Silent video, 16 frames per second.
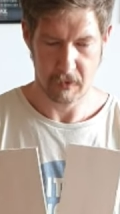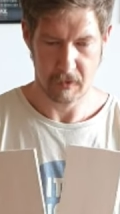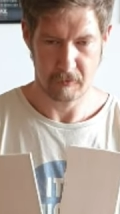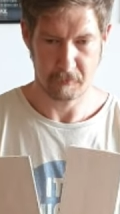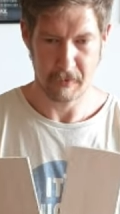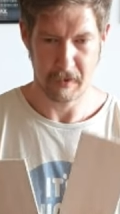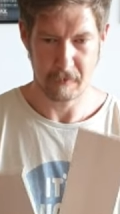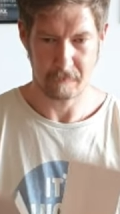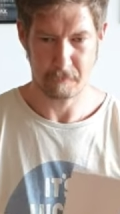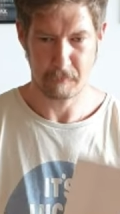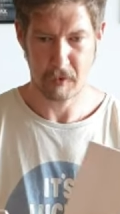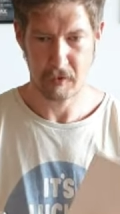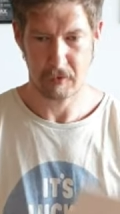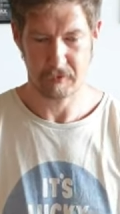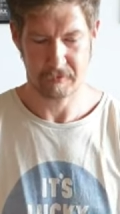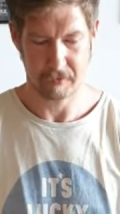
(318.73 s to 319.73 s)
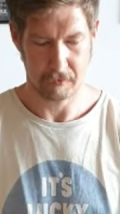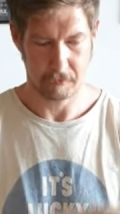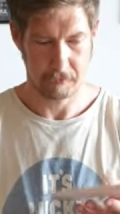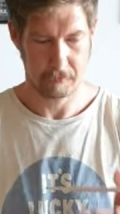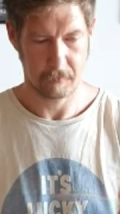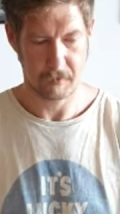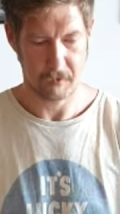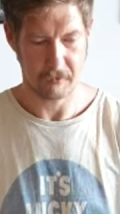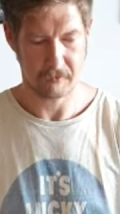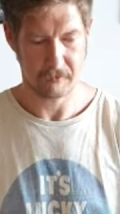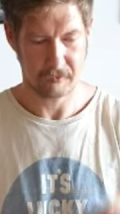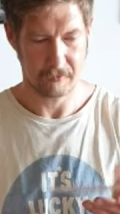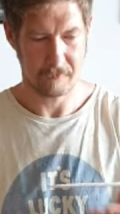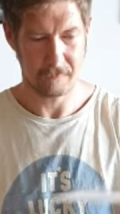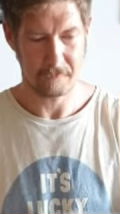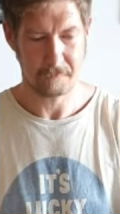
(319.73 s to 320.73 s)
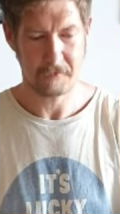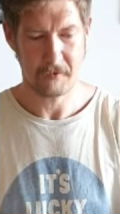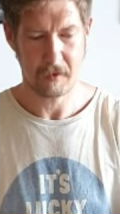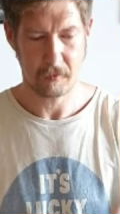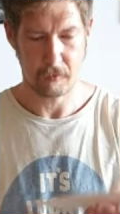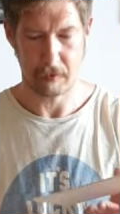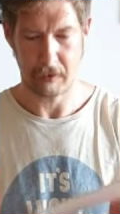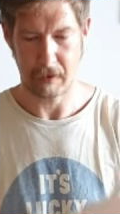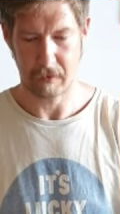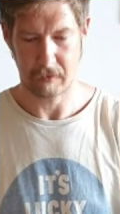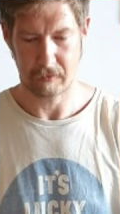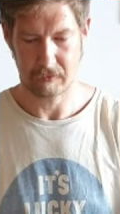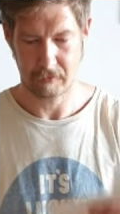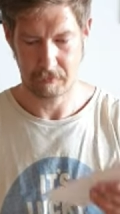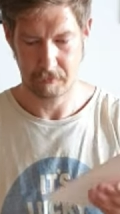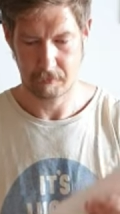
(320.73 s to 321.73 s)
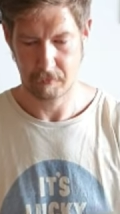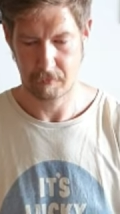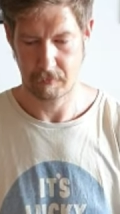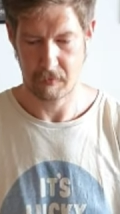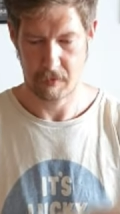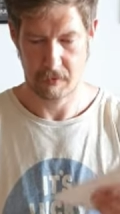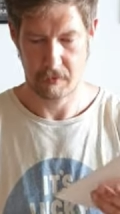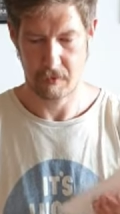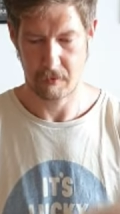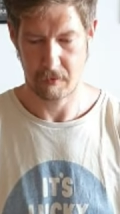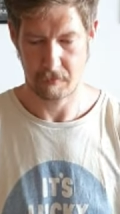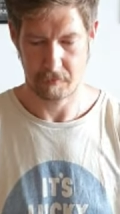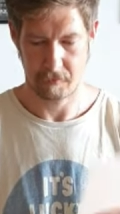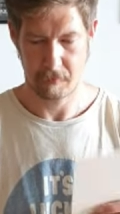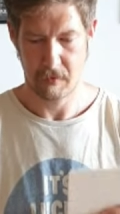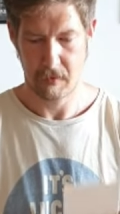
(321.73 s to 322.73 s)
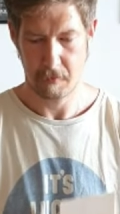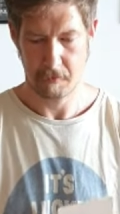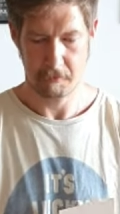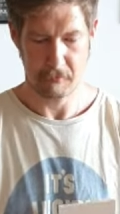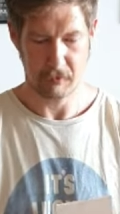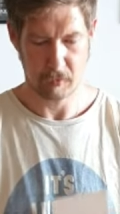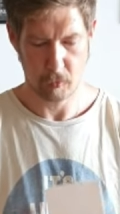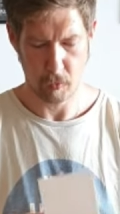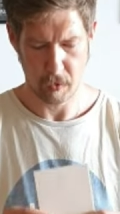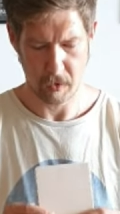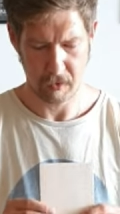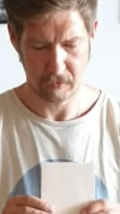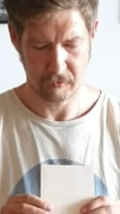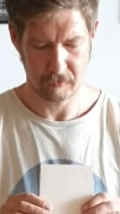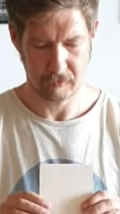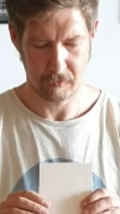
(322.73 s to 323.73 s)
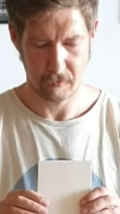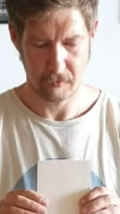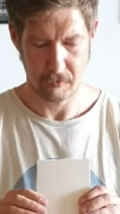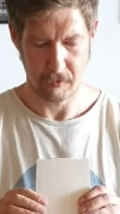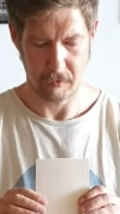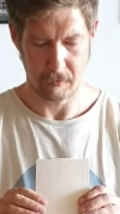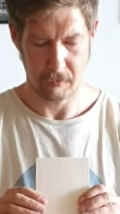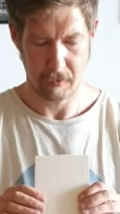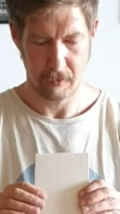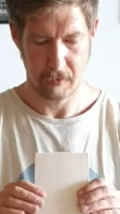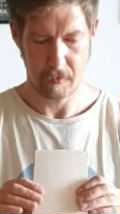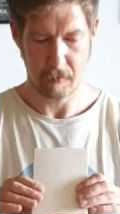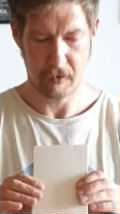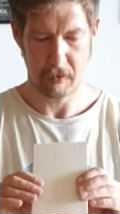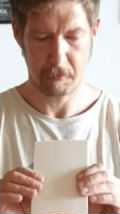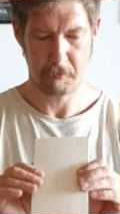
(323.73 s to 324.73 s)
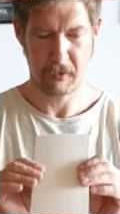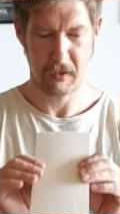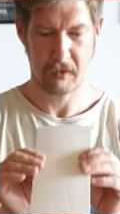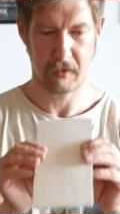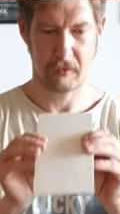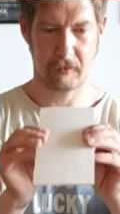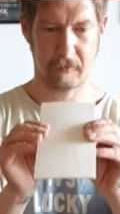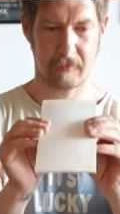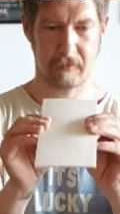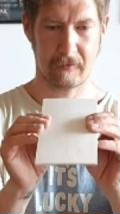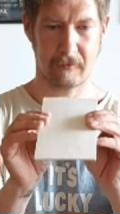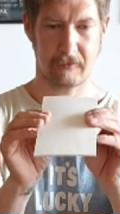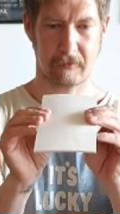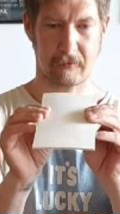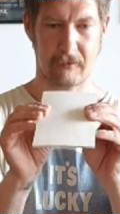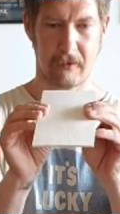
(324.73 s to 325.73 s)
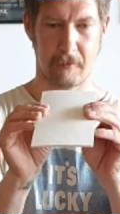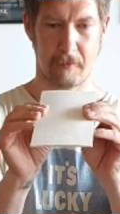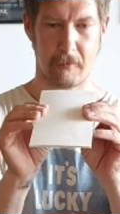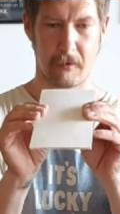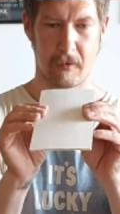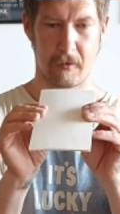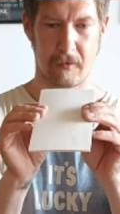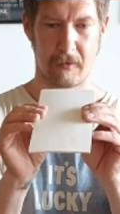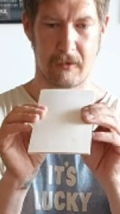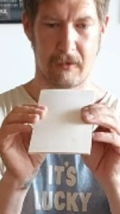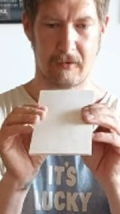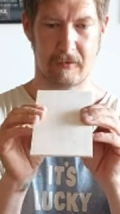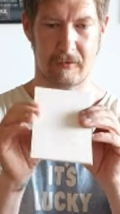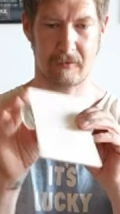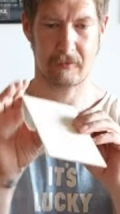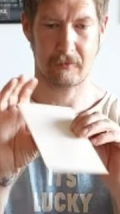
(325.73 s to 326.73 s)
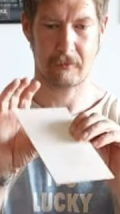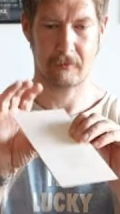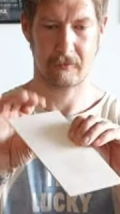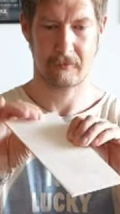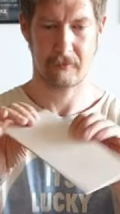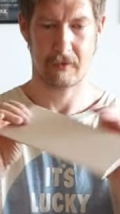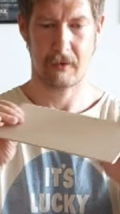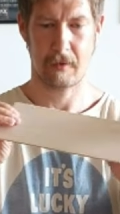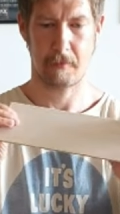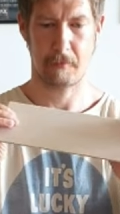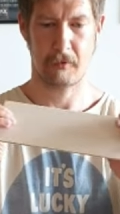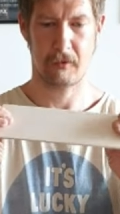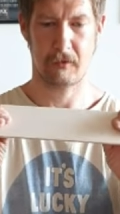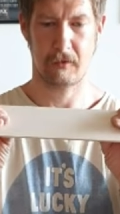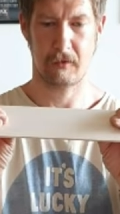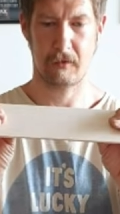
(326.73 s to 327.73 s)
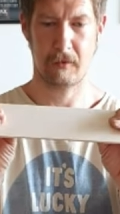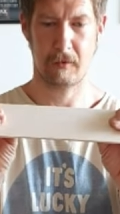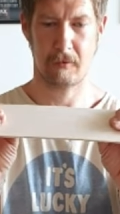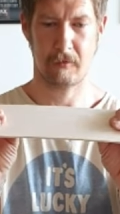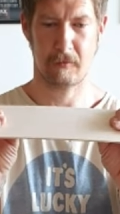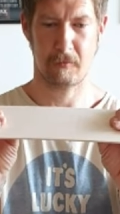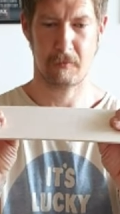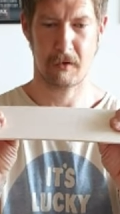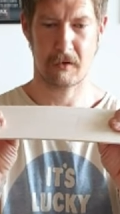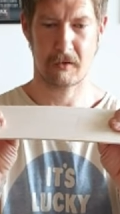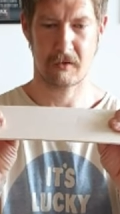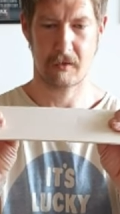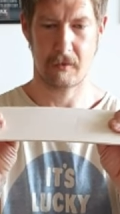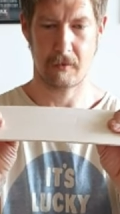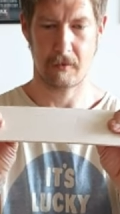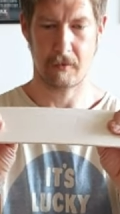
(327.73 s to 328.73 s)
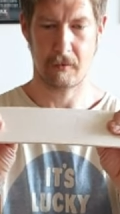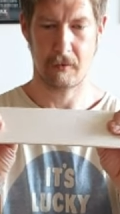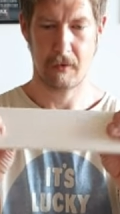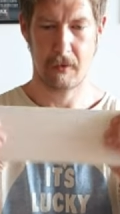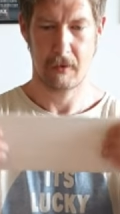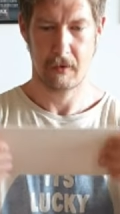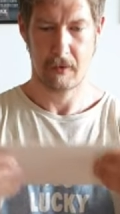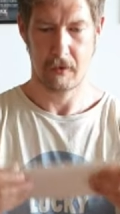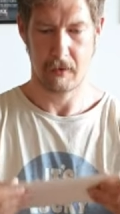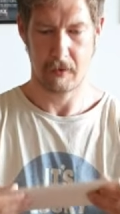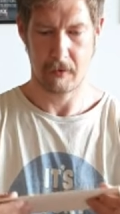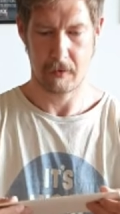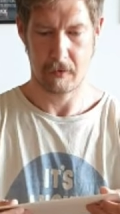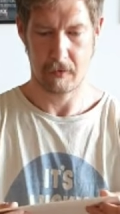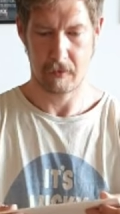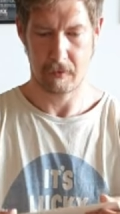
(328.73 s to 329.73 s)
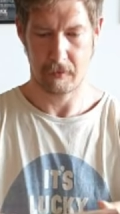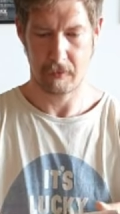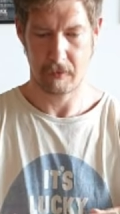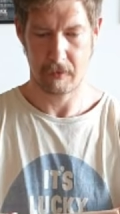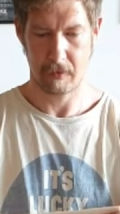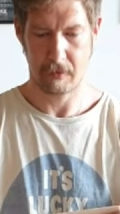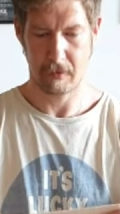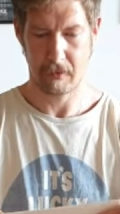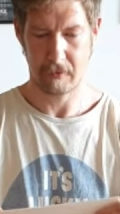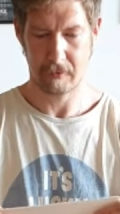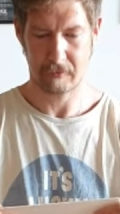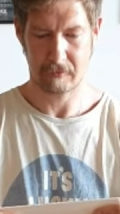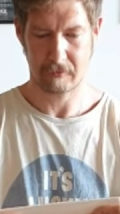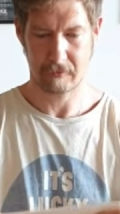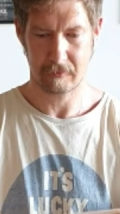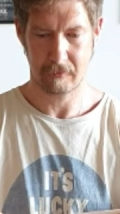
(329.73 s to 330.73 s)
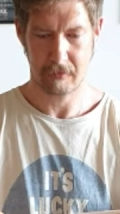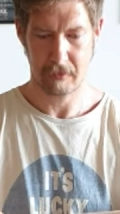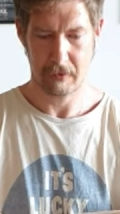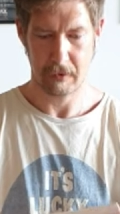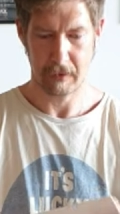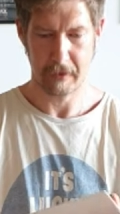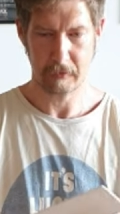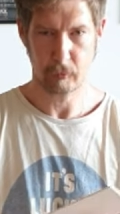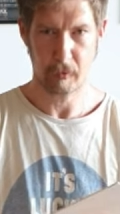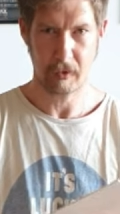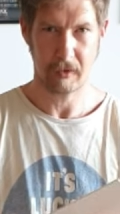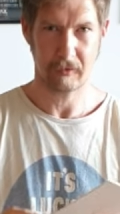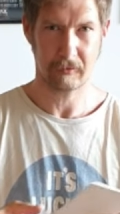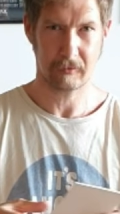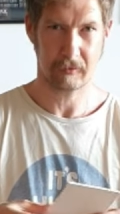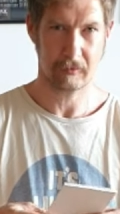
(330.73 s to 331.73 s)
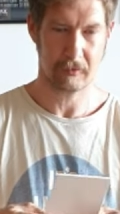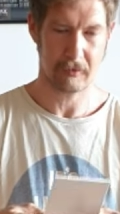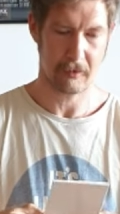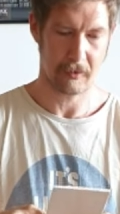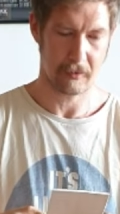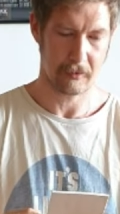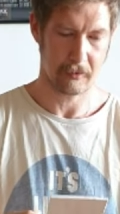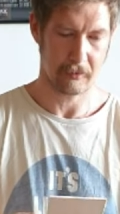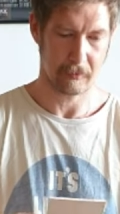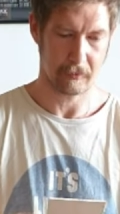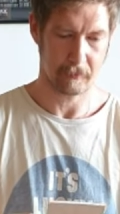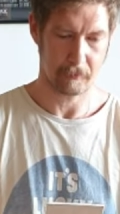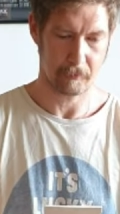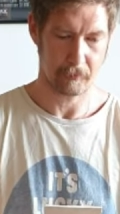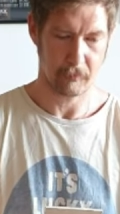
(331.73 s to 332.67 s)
is made of balsa. It's very light, but quite sturdy. You can bend it some on this side, but not so much here. And it's lightweight and